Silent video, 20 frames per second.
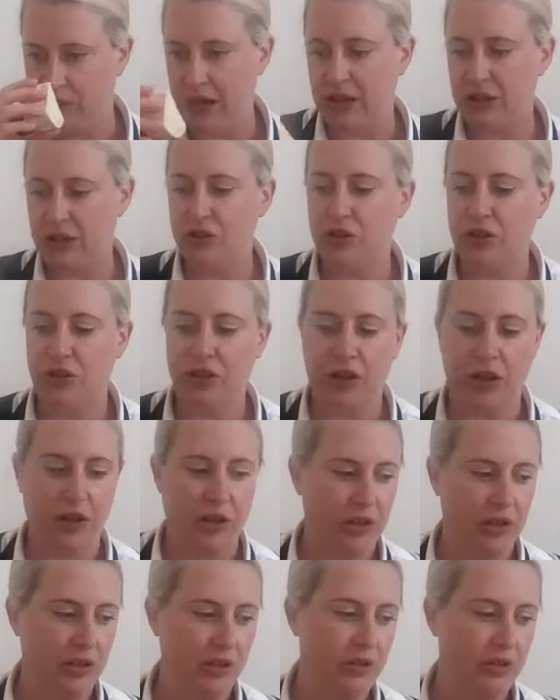texture
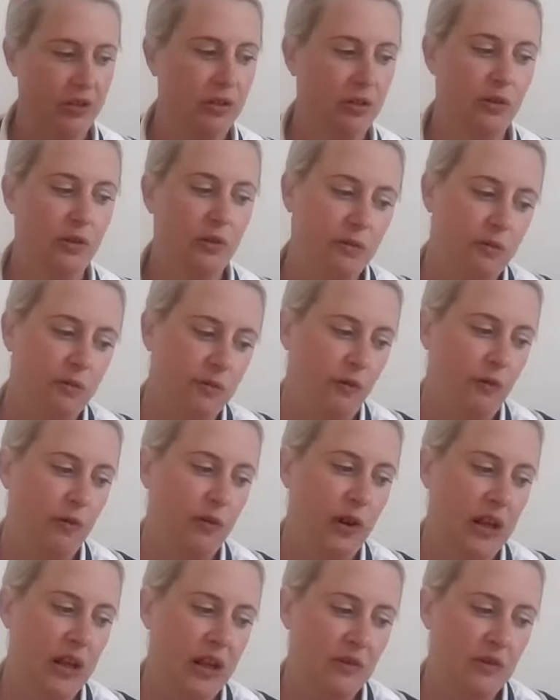9,
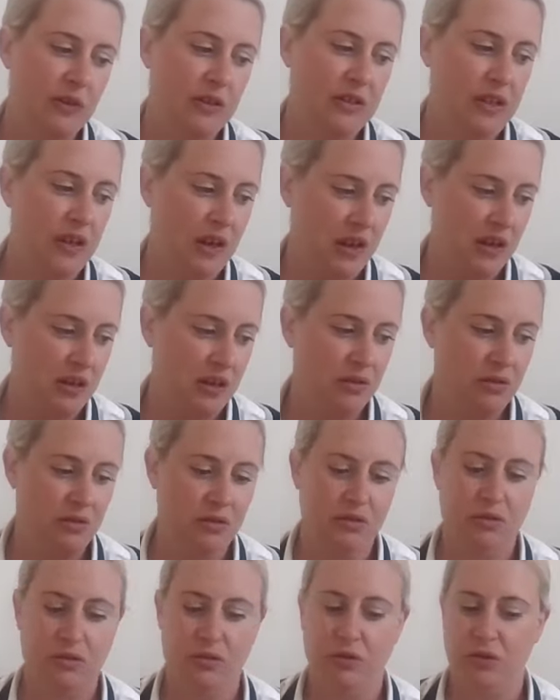flavor
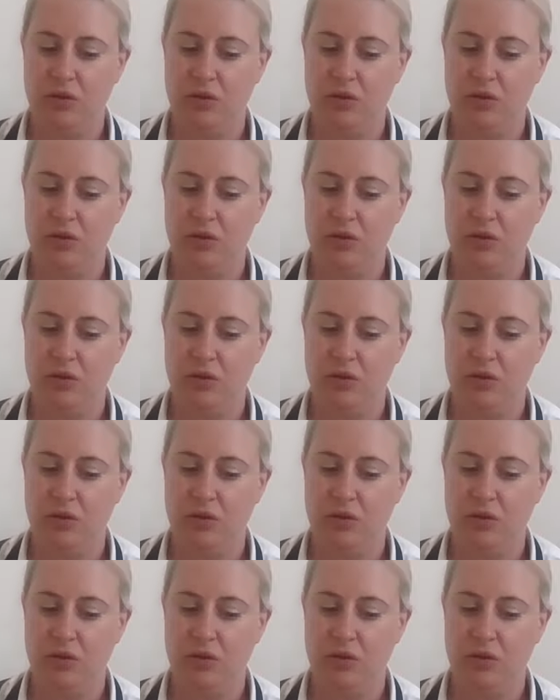10,